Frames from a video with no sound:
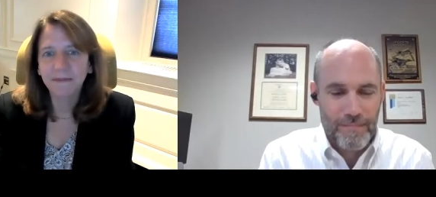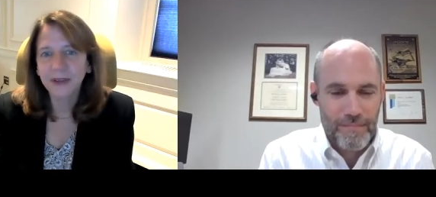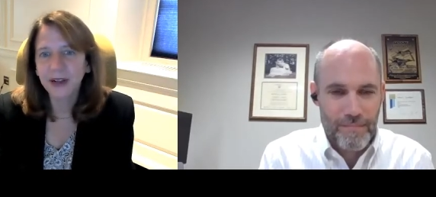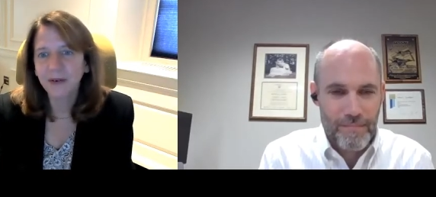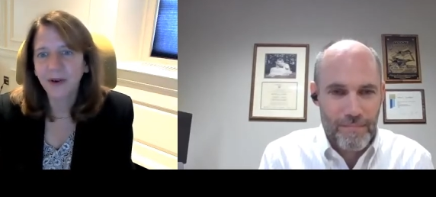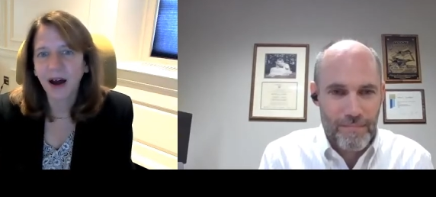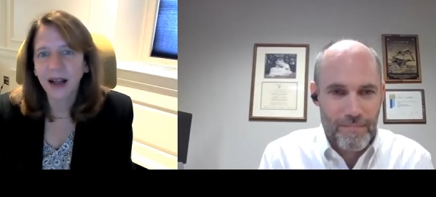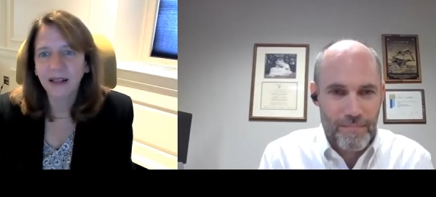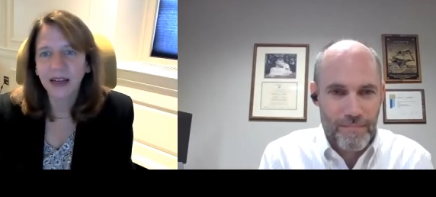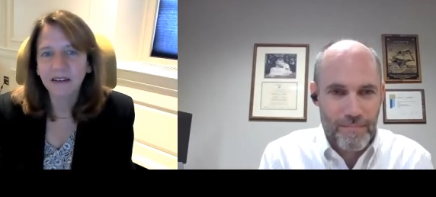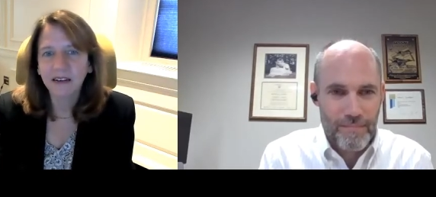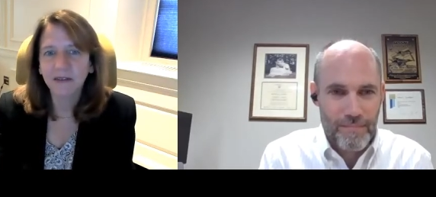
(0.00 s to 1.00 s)
Speaker 1: you know
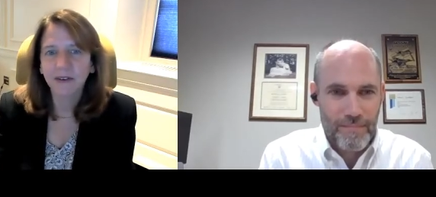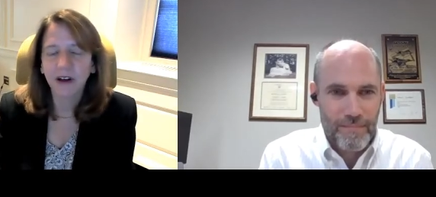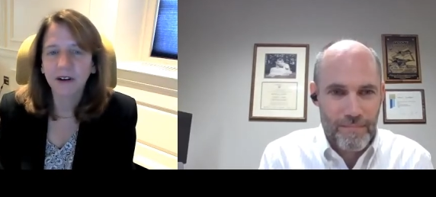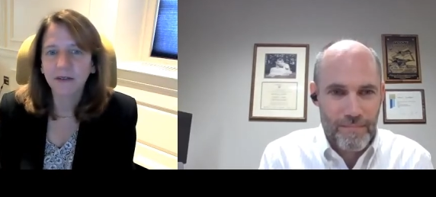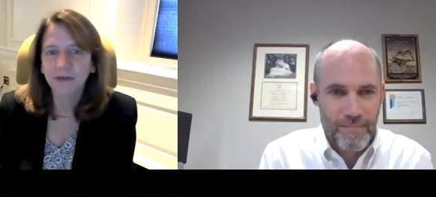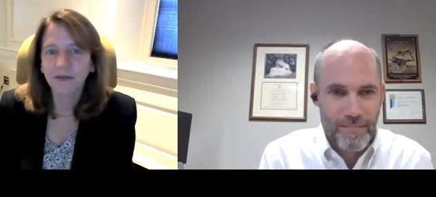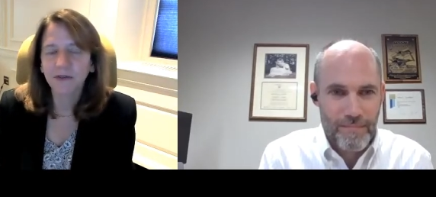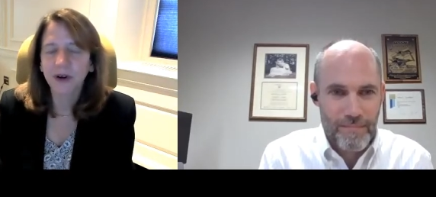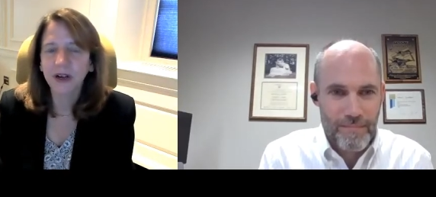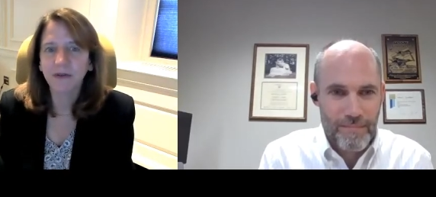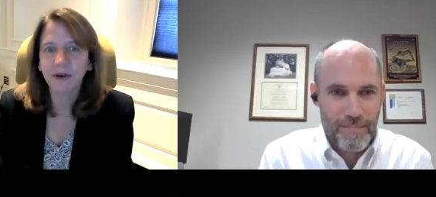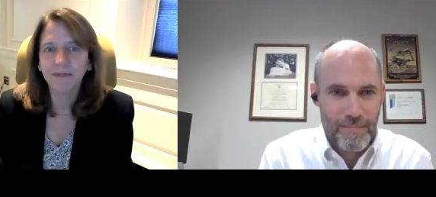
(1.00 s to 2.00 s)
highlights of, of
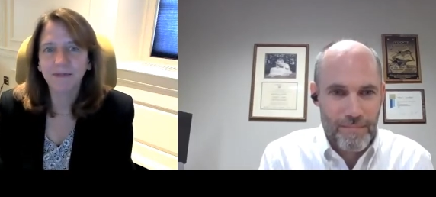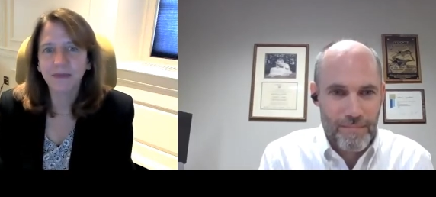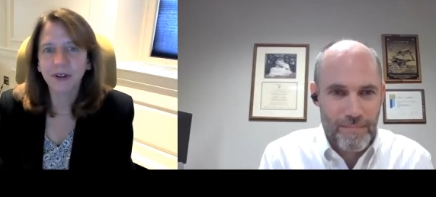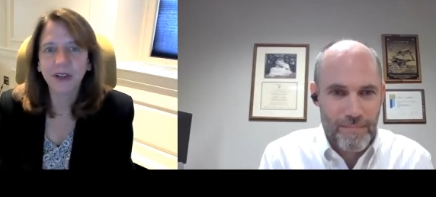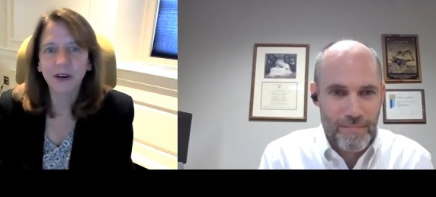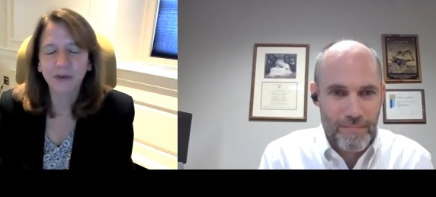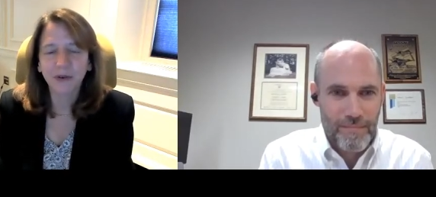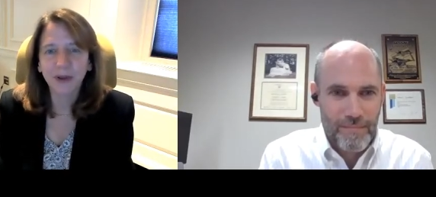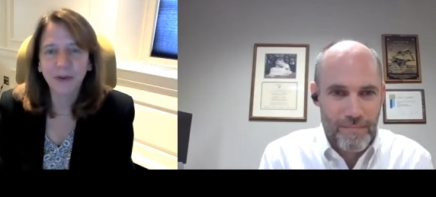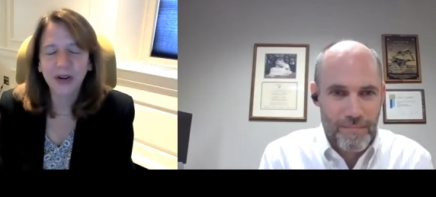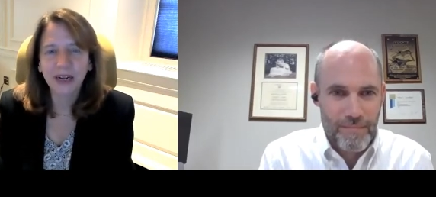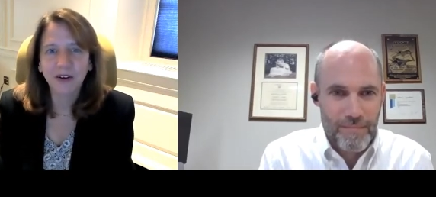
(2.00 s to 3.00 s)
what what you'll hear from
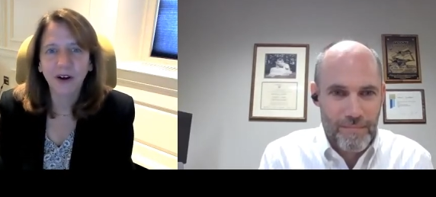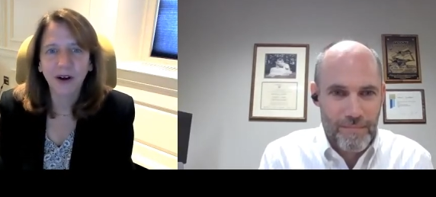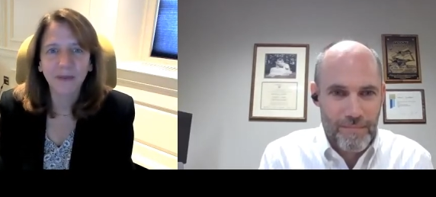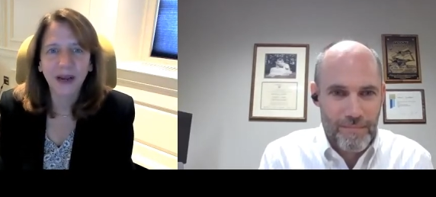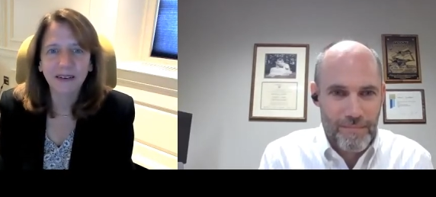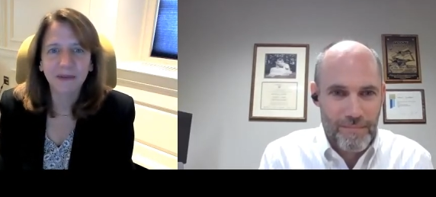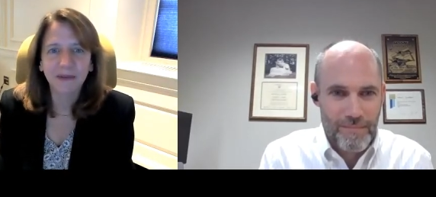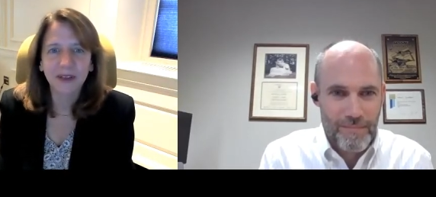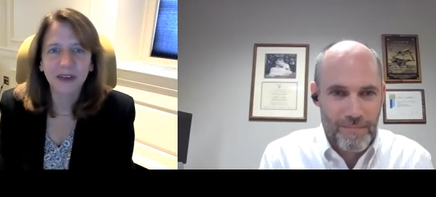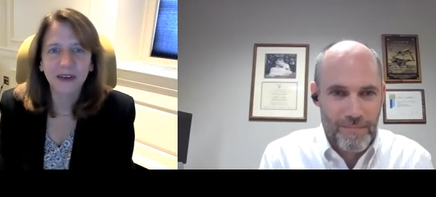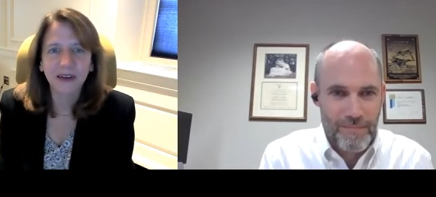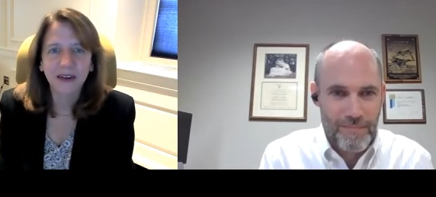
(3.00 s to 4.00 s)
me when I talk about some of
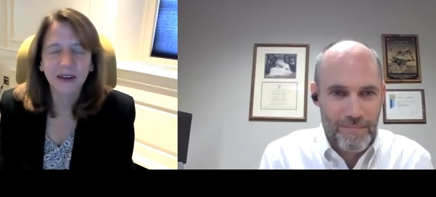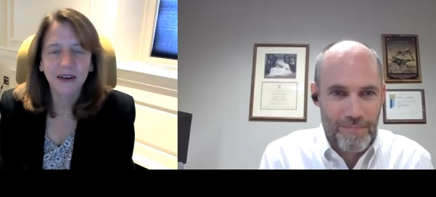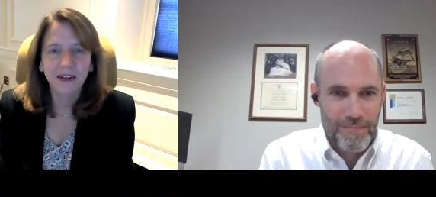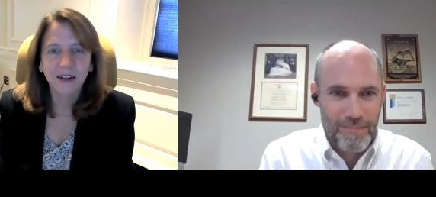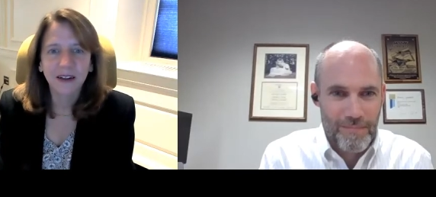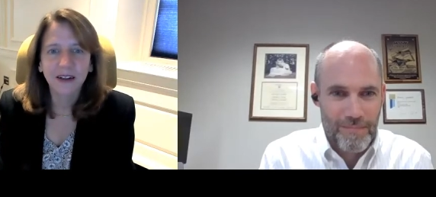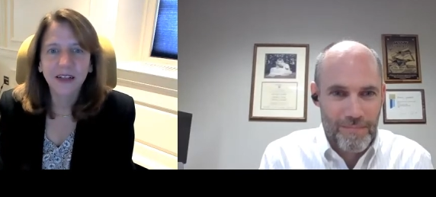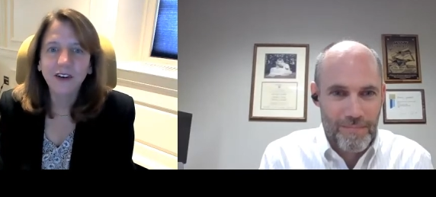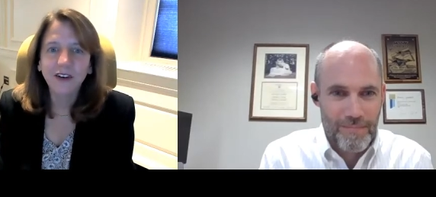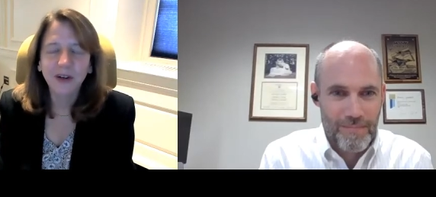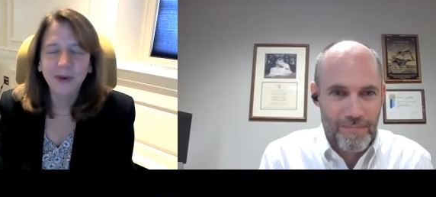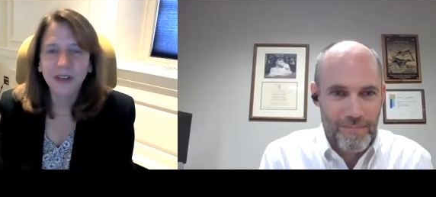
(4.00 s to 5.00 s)
the the
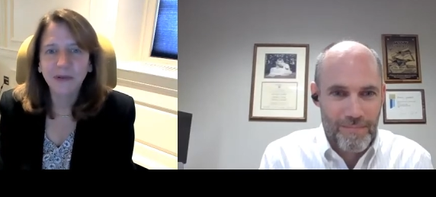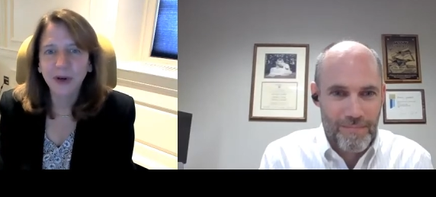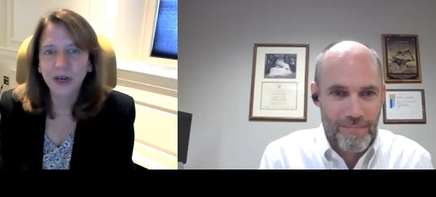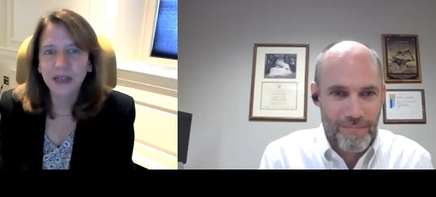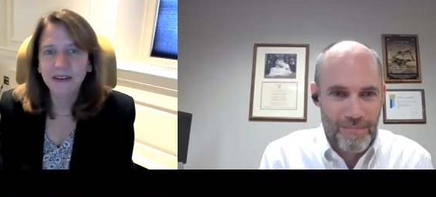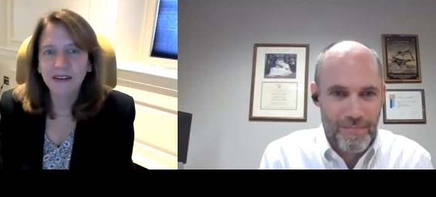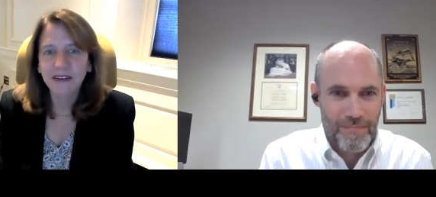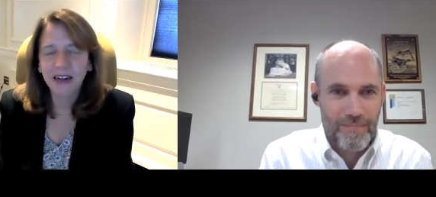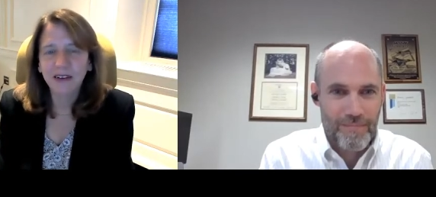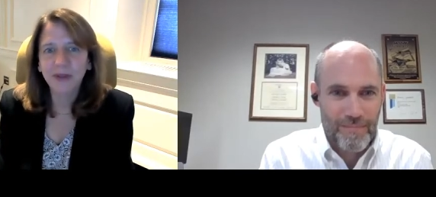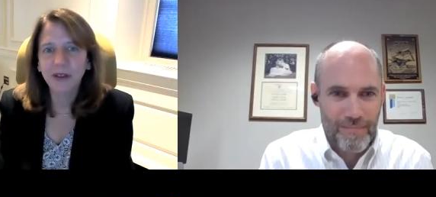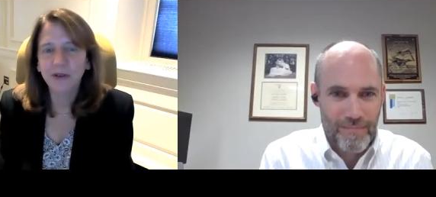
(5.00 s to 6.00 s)
leadership experiences that
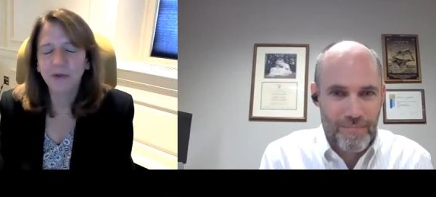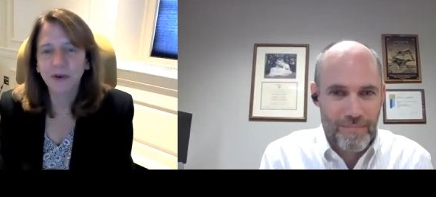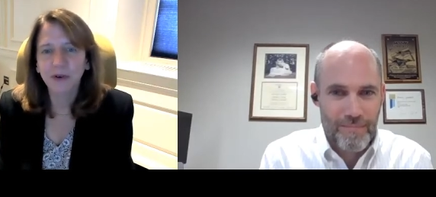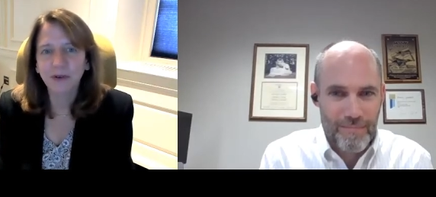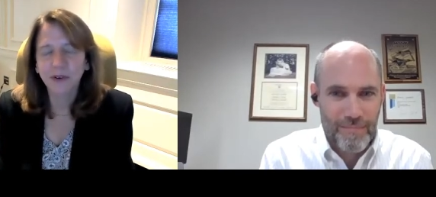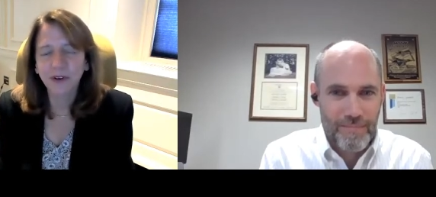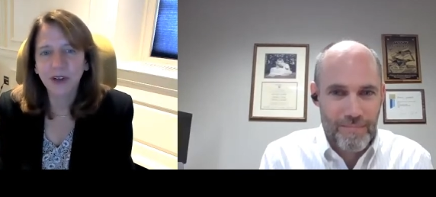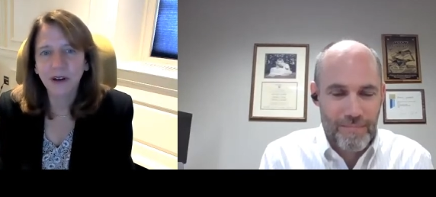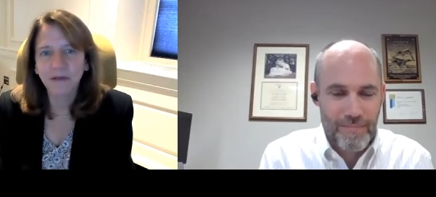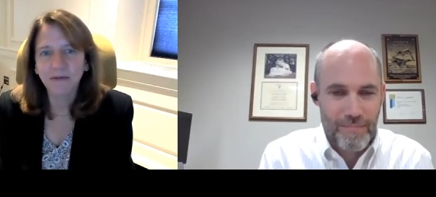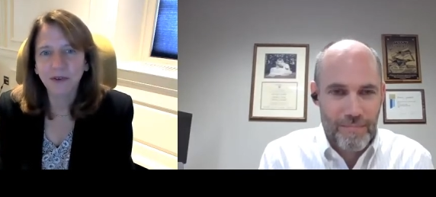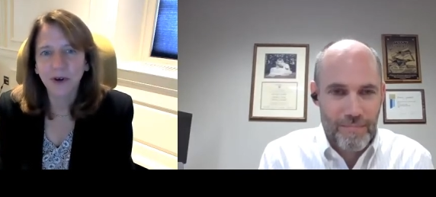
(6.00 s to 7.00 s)
I've been through you
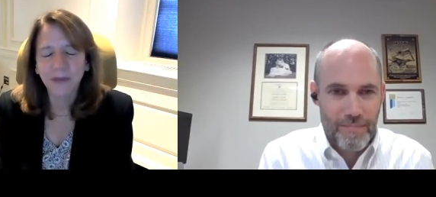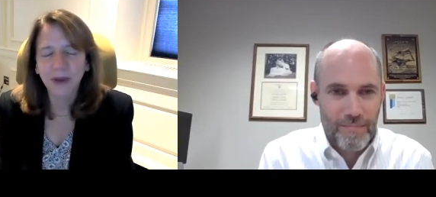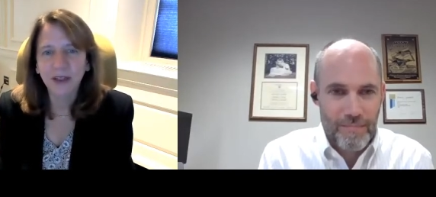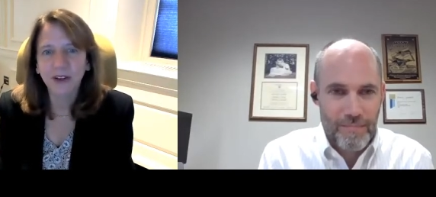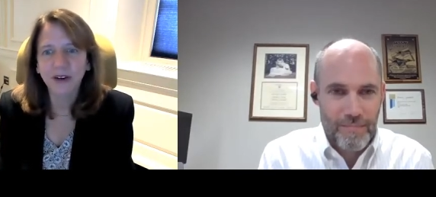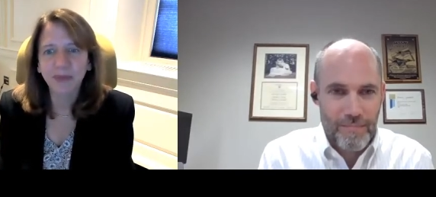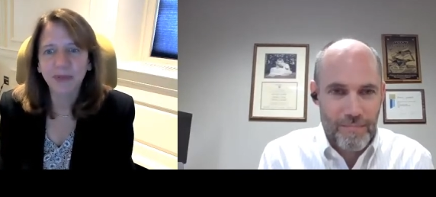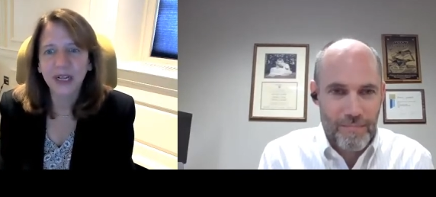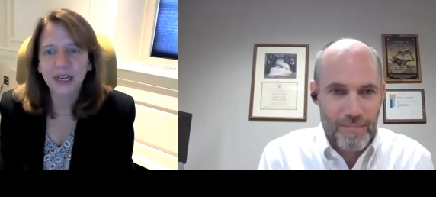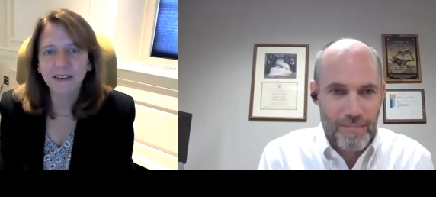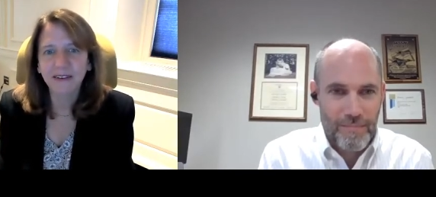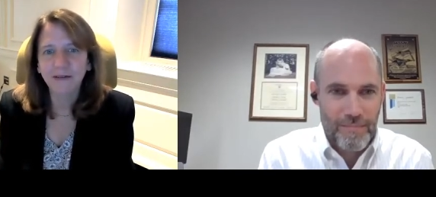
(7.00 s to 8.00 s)
know during my 30
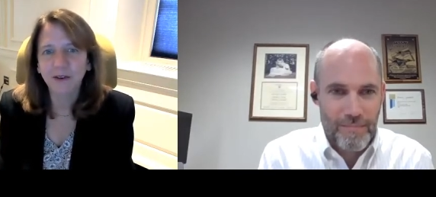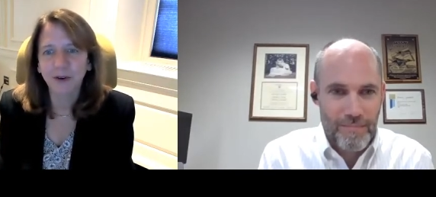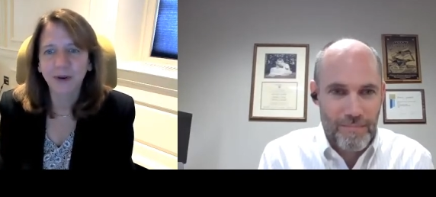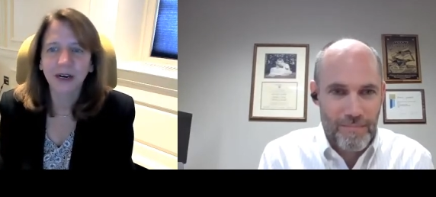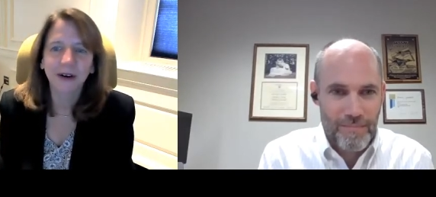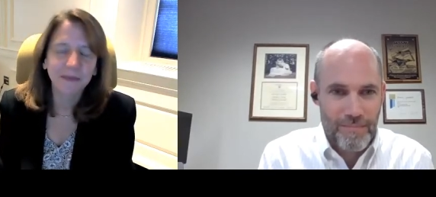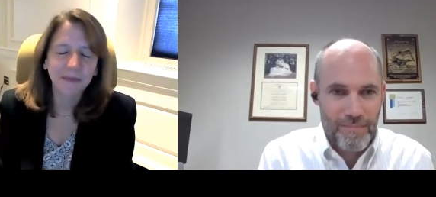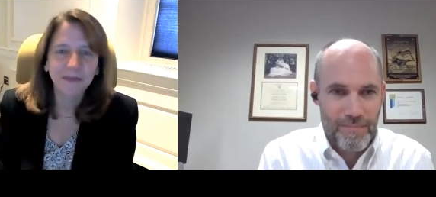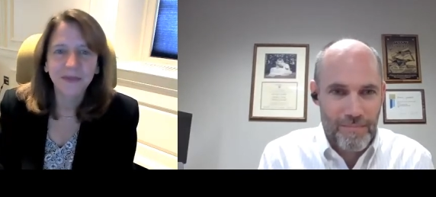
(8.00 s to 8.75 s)
plus career.